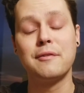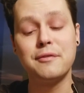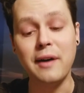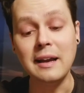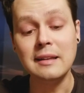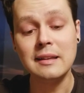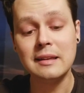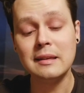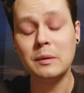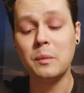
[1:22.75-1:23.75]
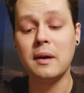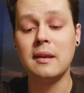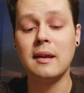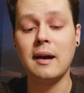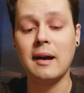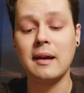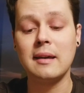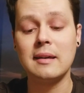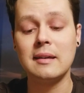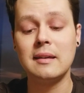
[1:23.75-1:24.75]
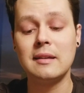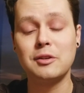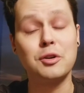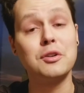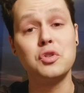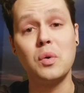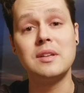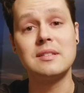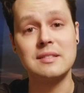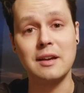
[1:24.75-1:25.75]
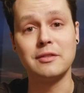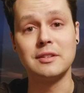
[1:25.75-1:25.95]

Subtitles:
Finally, when I turned 26